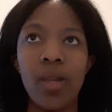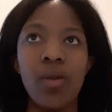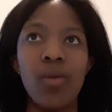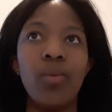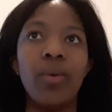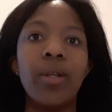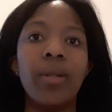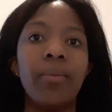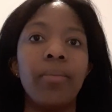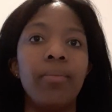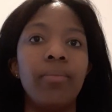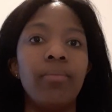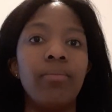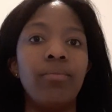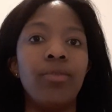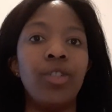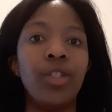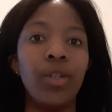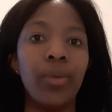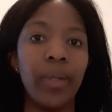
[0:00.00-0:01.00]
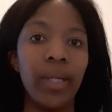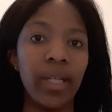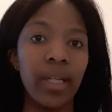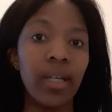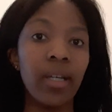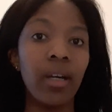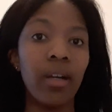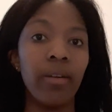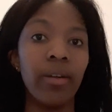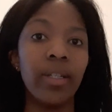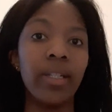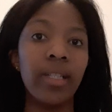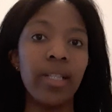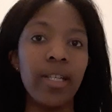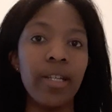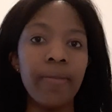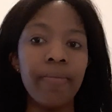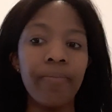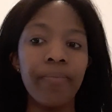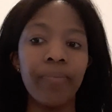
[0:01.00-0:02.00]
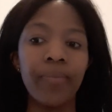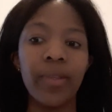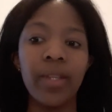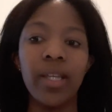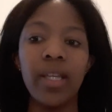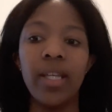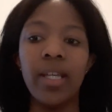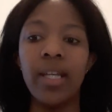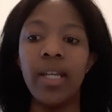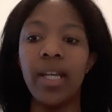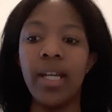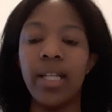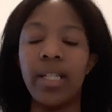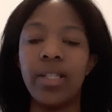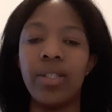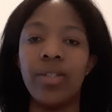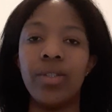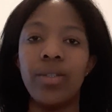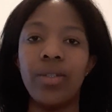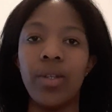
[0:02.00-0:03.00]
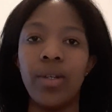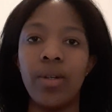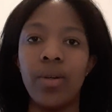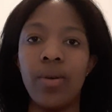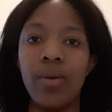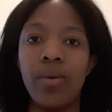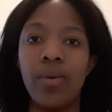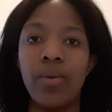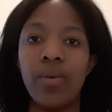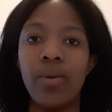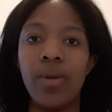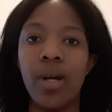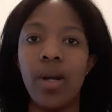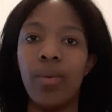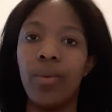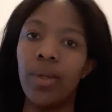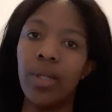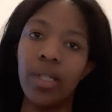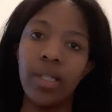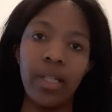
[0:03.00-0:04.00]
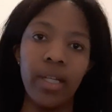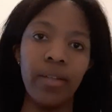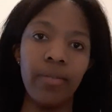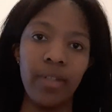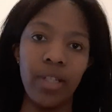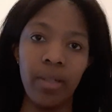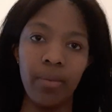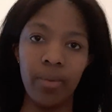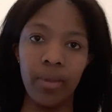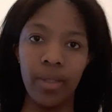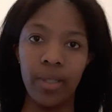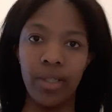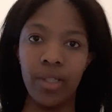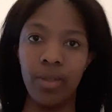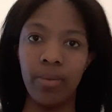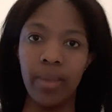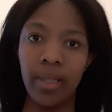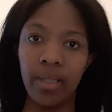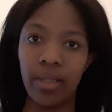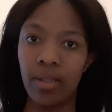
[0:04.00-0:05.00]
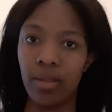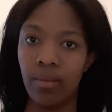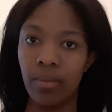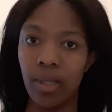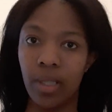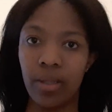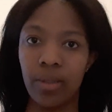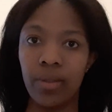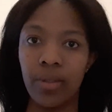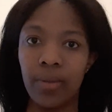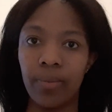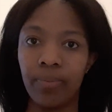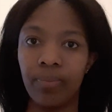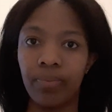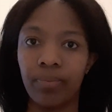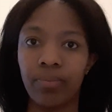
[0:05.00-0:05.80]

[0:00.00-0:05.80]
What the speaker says: what I'm doing currently. And so I want to dive deeper into mental models.